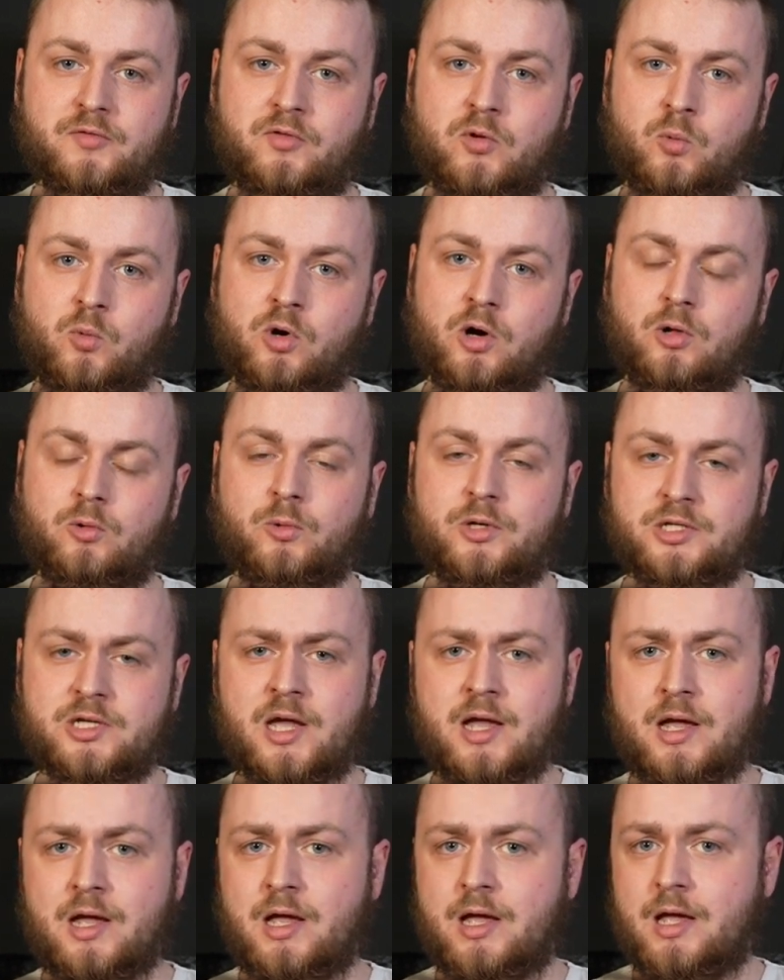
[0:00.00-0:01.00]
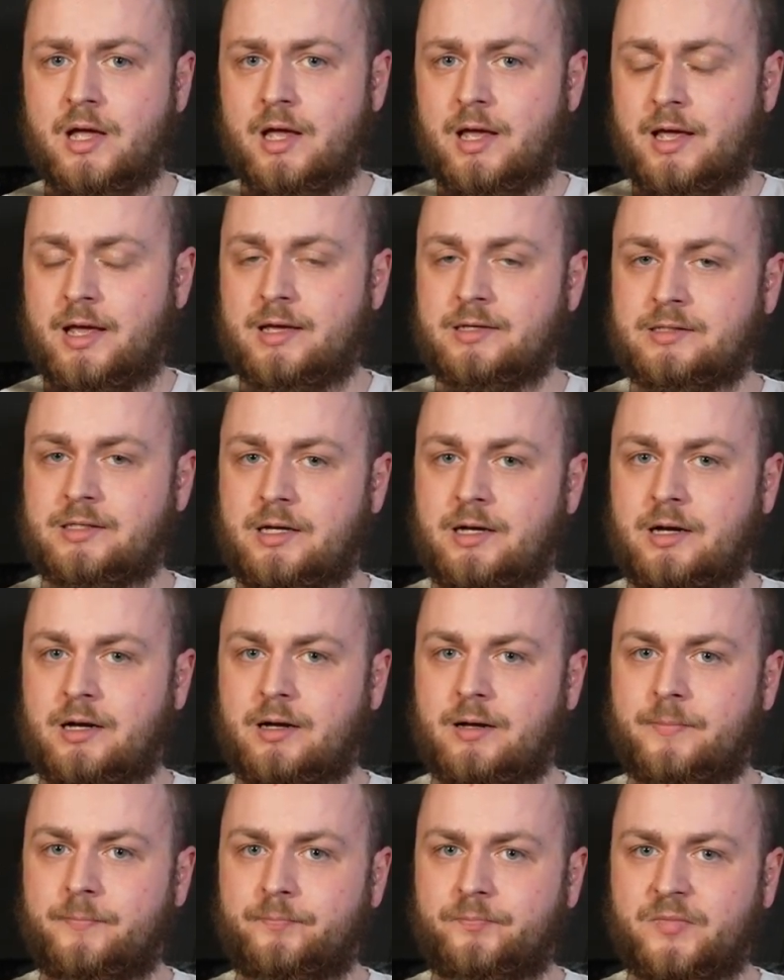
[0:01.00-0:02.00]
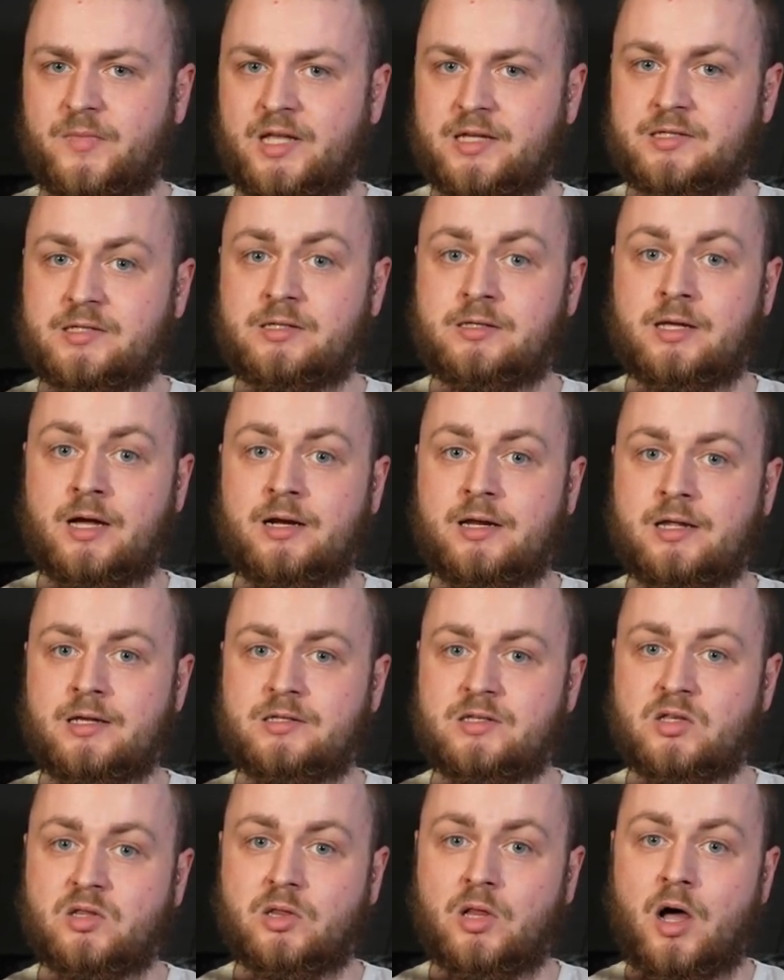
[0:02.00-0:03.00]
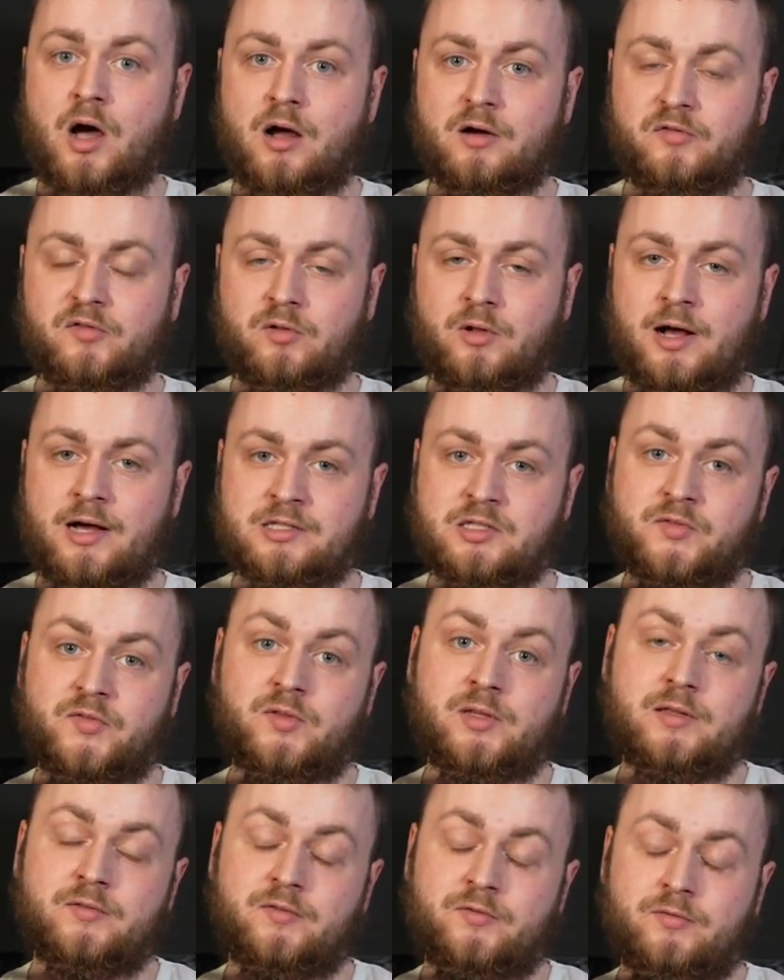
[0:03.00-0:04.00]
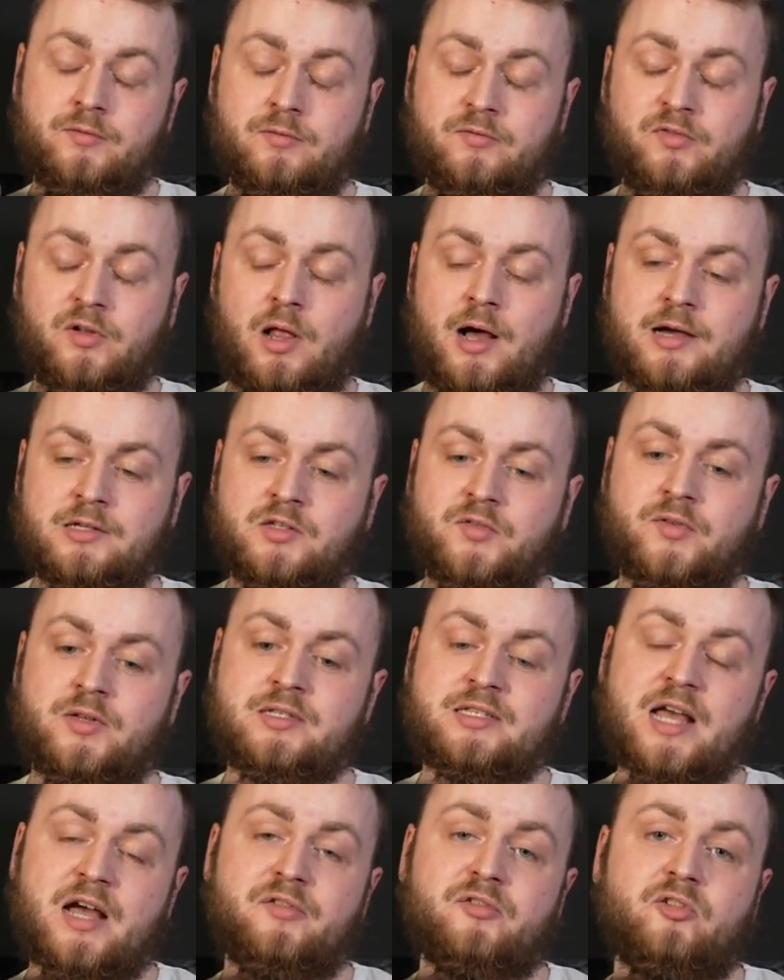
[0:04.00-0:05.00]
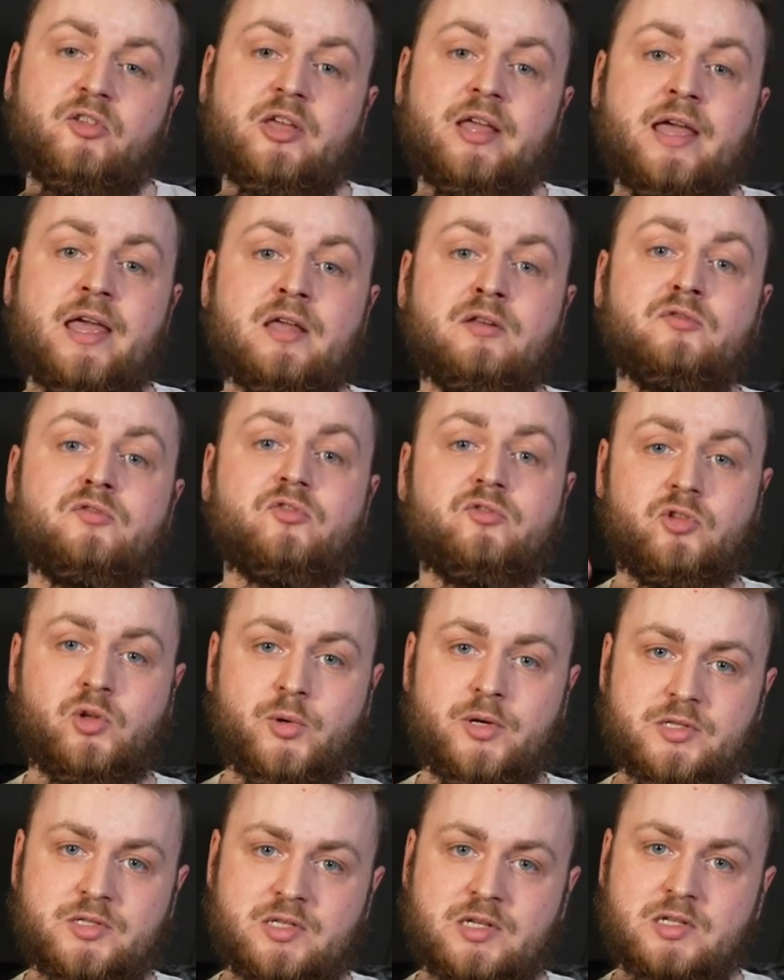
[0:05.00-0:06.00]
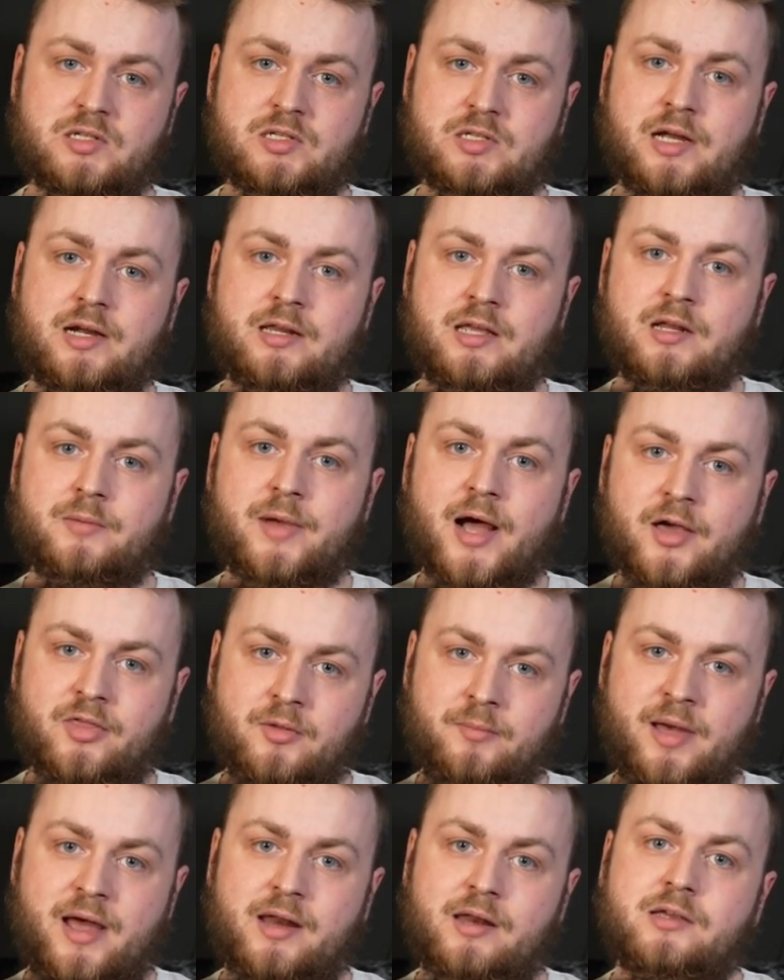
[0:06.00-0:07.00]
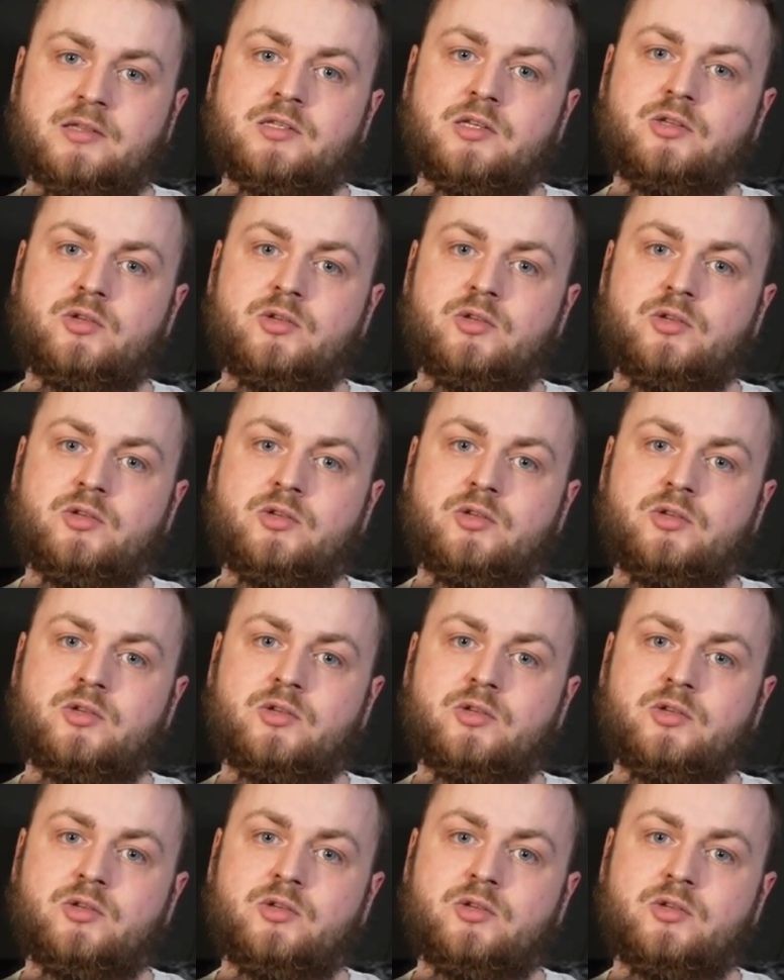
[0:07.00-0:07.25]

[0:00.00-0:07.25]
of the world, which his studies in law and philosophy definitely influenced his study in mathematics.